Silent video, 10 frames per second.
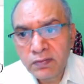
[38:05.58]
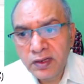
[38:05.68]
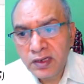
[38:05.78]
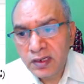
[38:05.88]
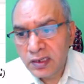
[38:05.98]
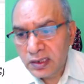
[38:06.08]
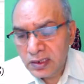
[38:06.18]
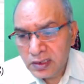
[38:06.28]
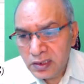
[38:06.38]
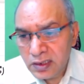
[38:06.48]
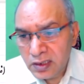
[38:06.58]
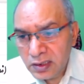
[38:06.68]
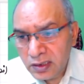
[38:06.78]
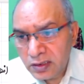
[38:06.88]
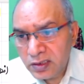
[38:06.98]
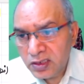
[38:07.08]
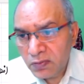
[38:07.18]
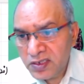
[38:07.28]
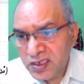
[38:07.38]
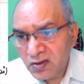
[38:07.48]
be the
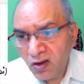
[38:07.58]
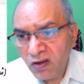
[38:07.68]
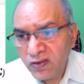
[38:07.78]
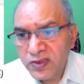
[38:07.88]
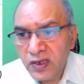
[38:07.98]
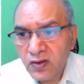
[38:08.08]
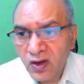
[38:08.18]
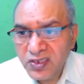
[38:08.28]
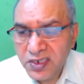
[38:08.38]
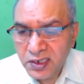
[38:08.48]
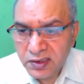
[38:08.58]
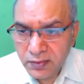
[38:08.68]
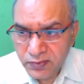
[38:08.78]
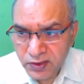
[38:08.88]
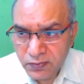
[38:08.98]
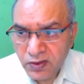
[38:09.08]
summation of the constant terms,